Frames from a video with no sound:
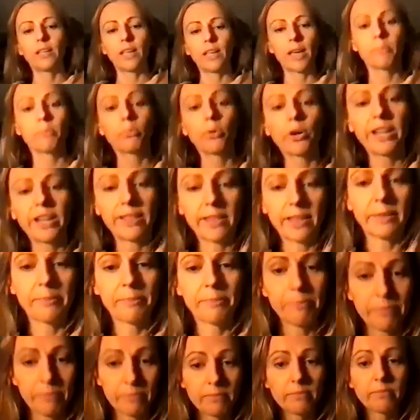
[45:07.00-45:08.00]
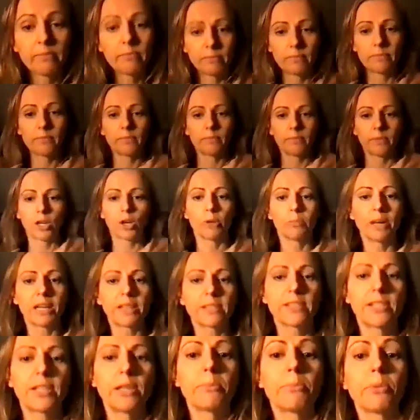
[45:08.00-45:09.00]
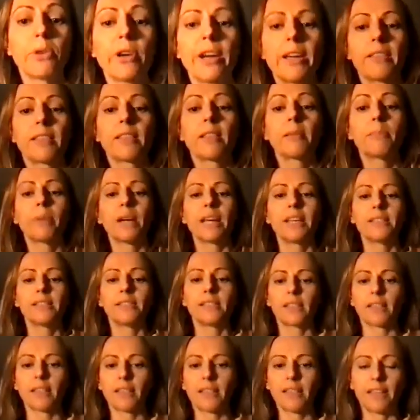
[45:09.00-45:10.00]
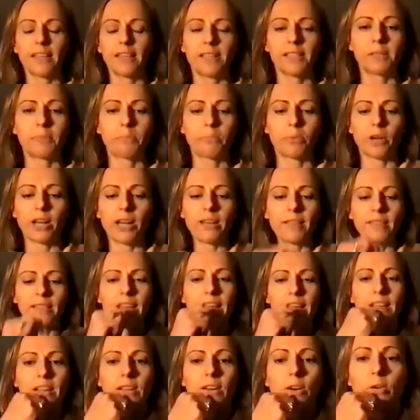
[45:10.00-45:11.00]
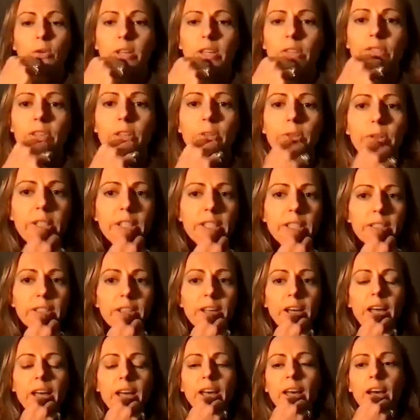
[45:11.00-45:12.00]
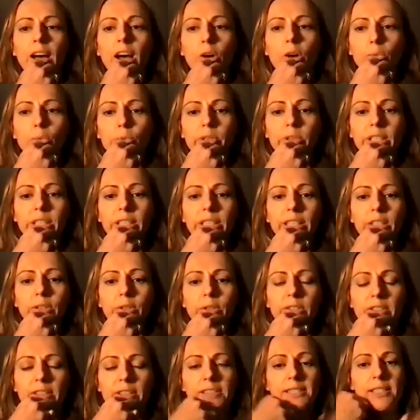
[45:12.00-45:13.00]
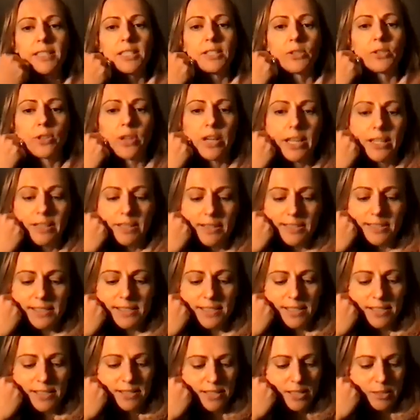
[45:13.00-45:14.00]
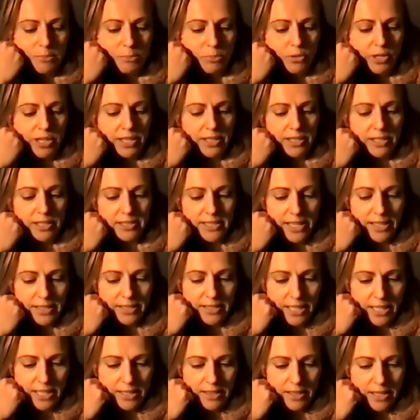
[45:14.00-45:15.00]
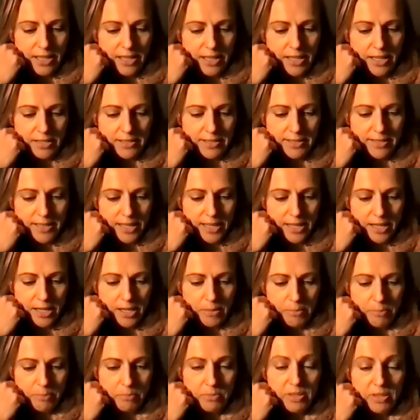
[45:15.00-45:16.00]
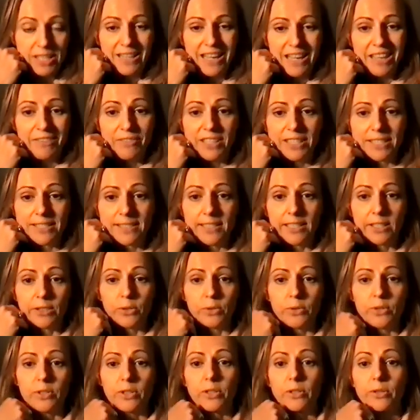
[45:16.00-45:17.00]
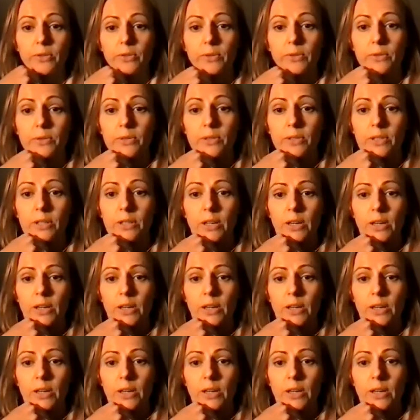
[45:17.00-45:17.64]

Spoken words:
breathing. Go back to your breath. The basic thing is breath, and I'll give you a really good. This is a breathing technique that the Navy SEALs use,